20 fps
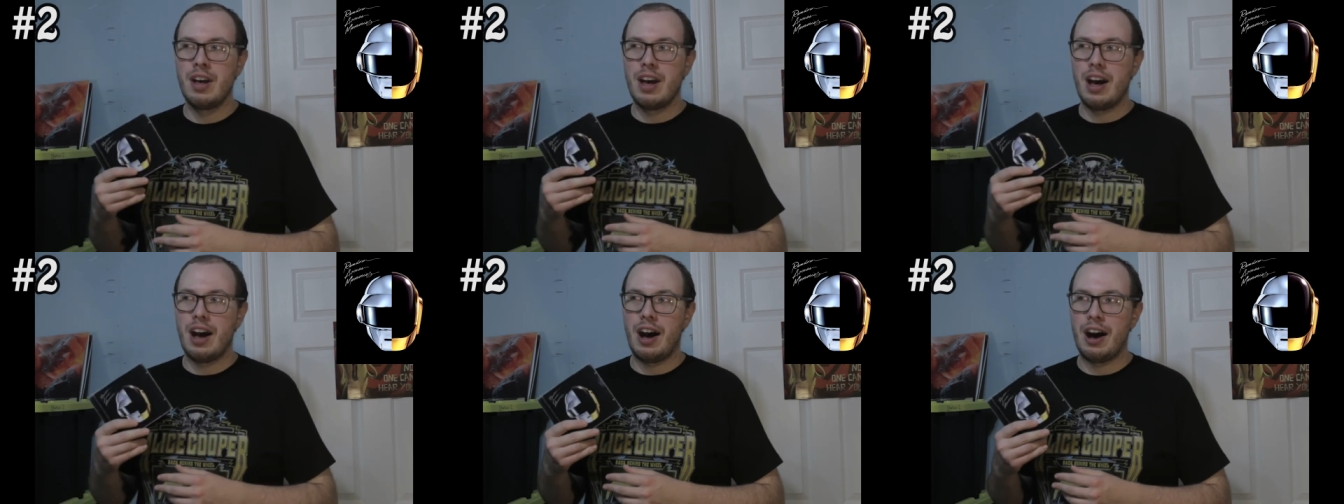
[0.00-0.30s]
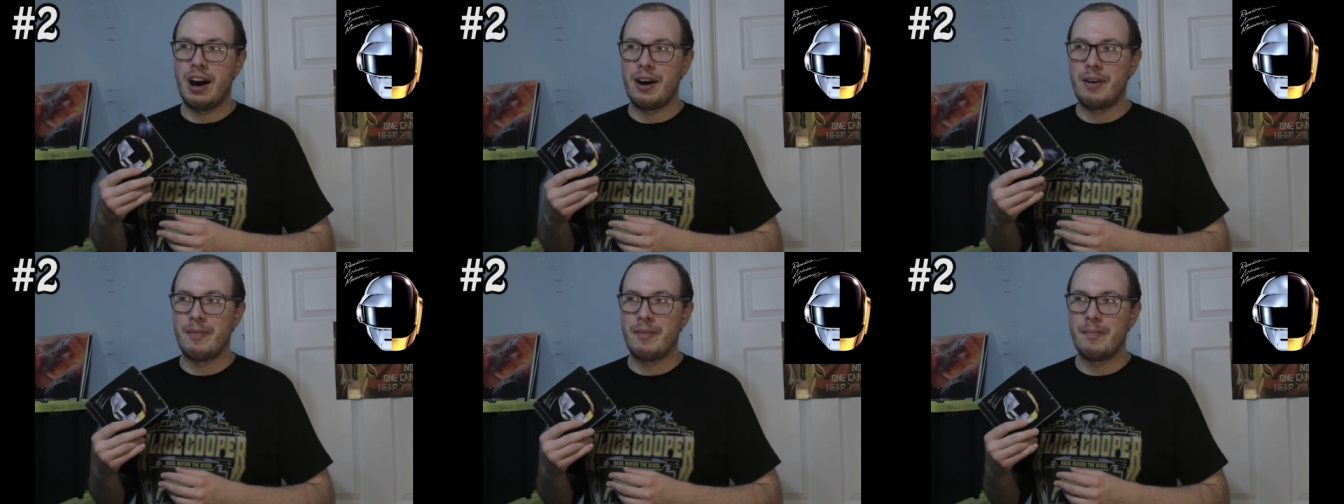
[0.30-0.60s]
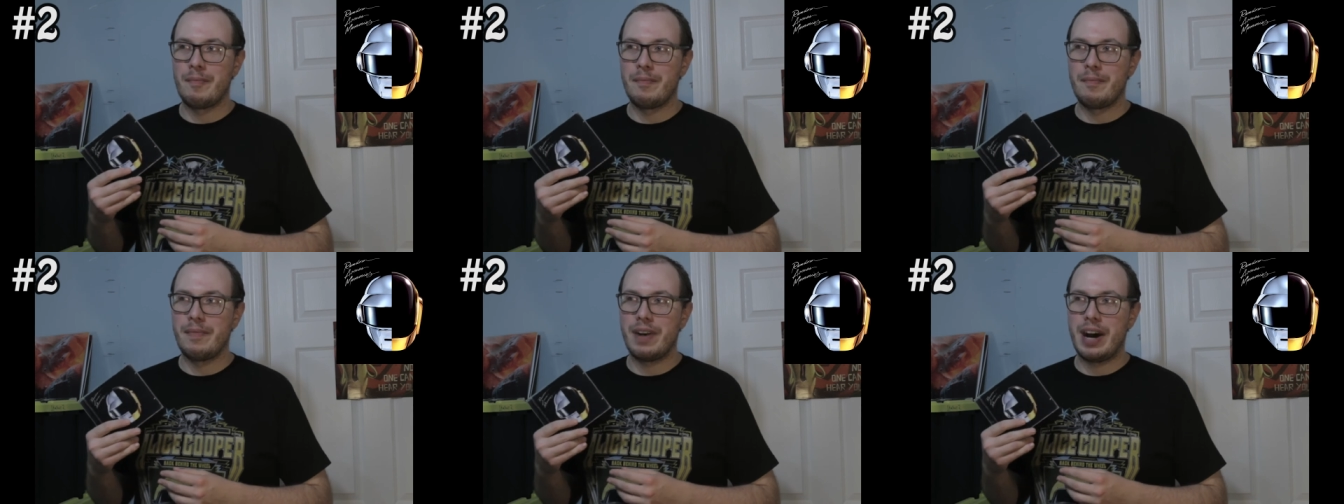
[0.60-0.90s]

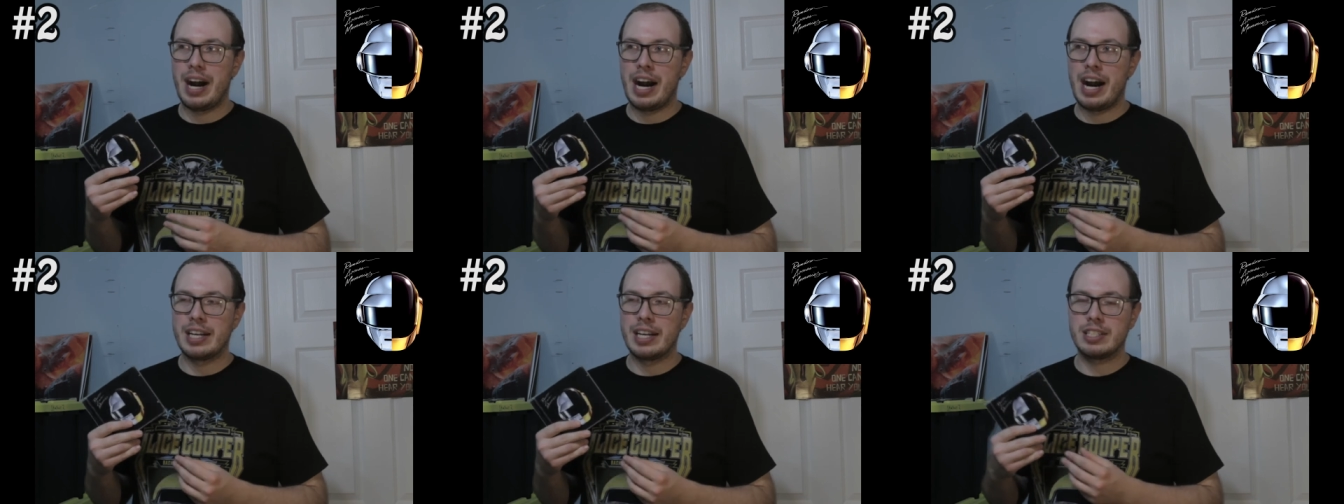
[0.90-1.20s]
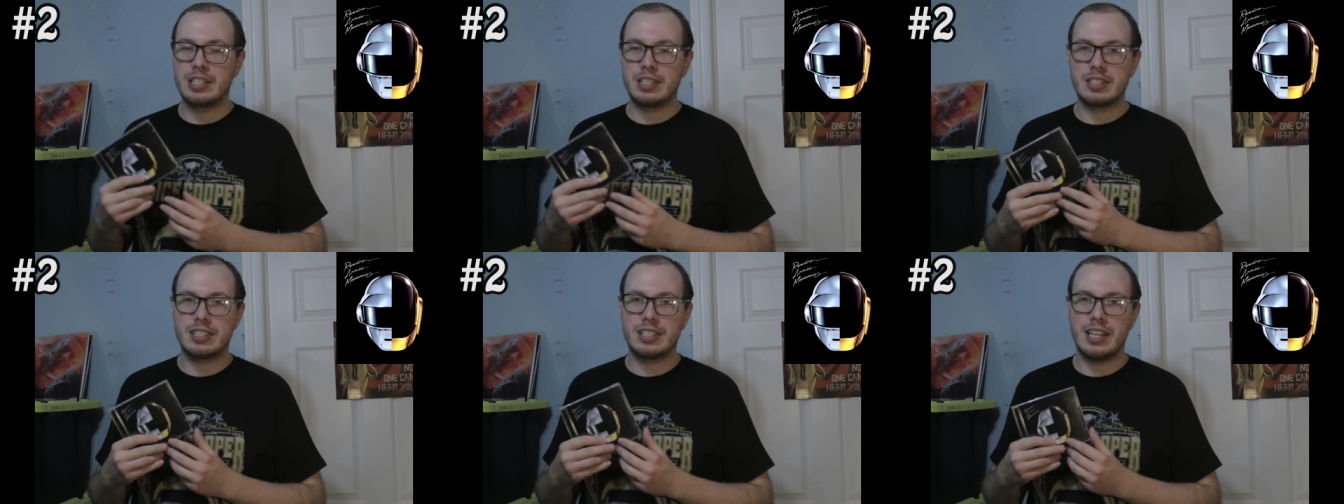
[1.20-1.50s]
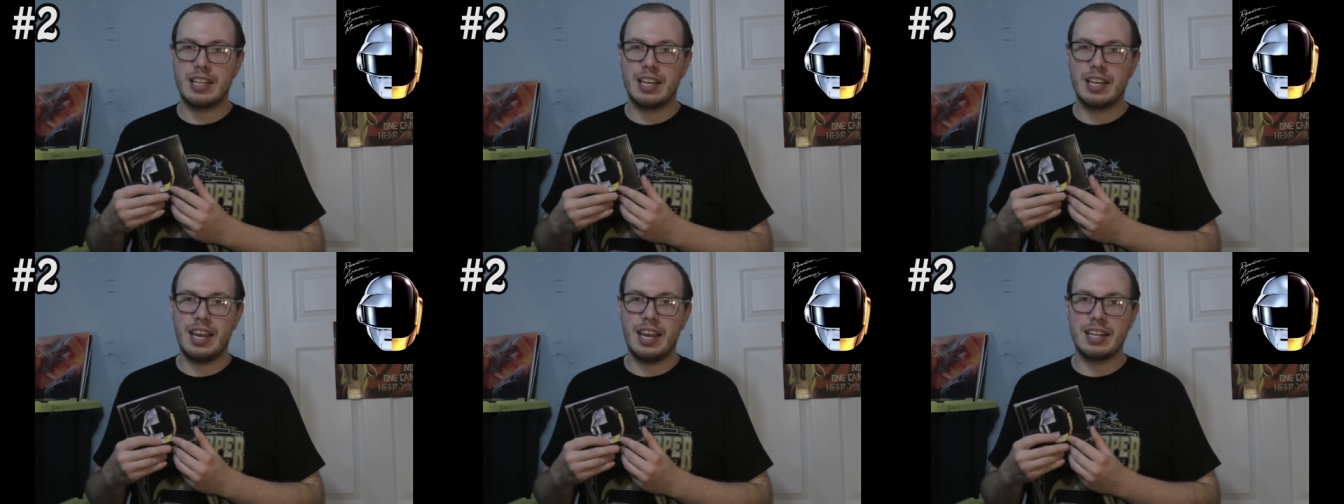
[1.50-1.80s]
Um, I just,
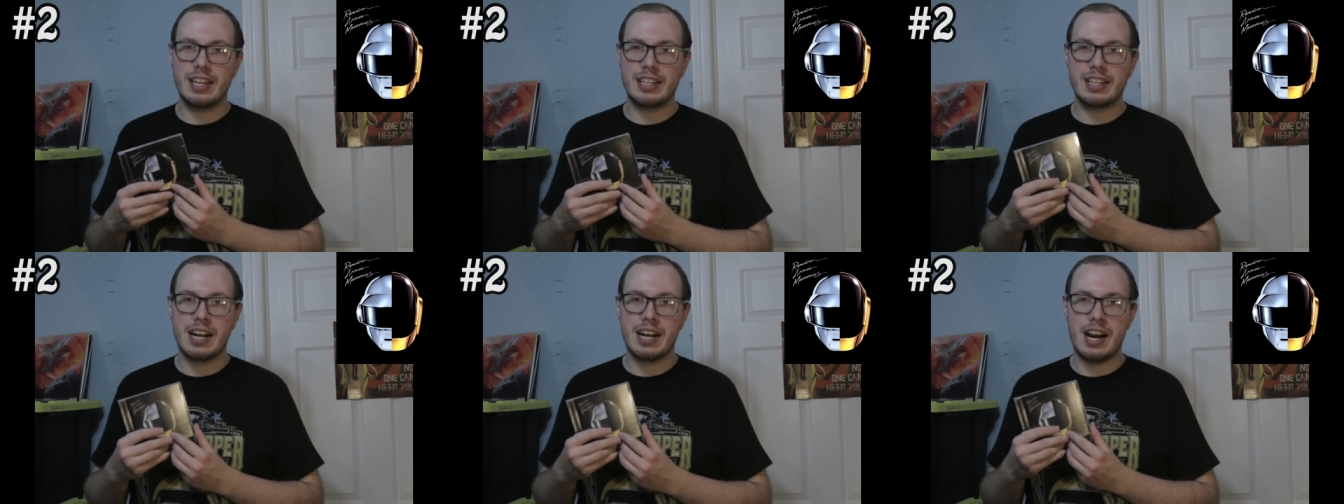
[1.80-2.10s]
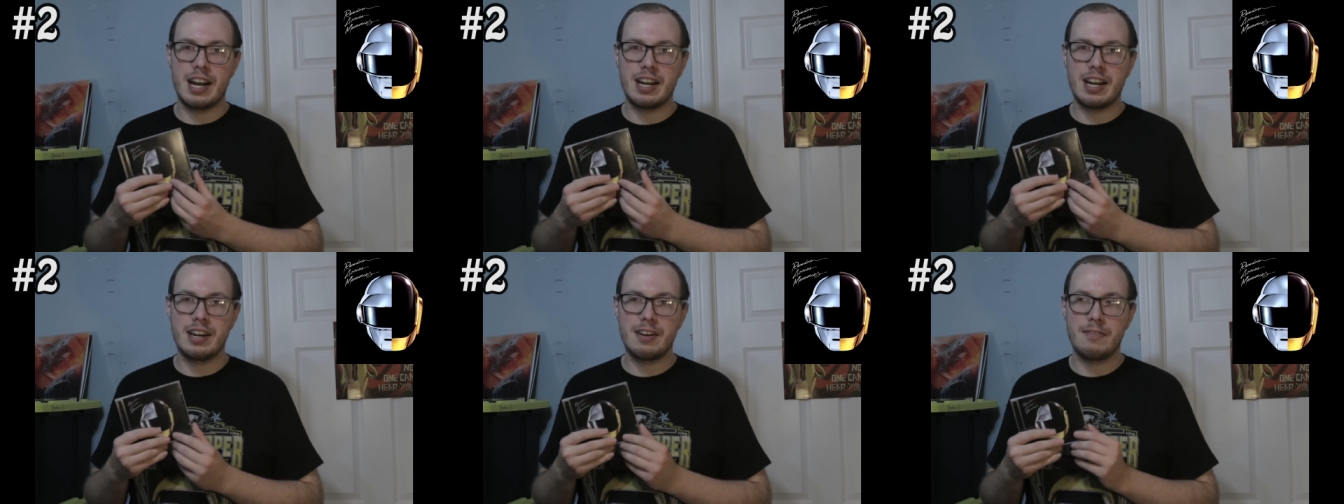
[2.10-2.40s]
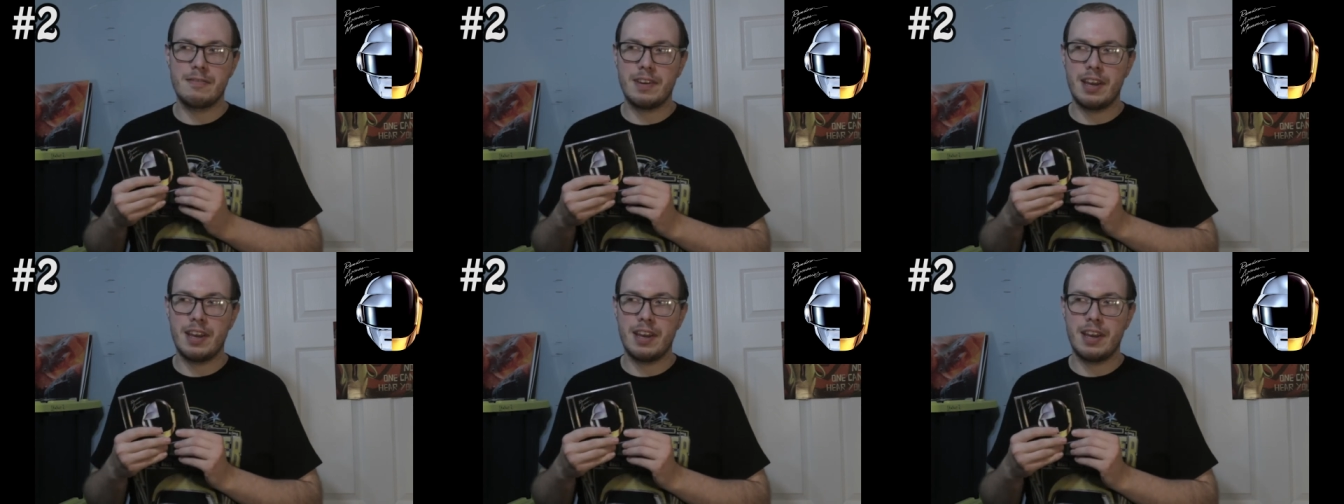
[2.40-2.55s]
it kind of,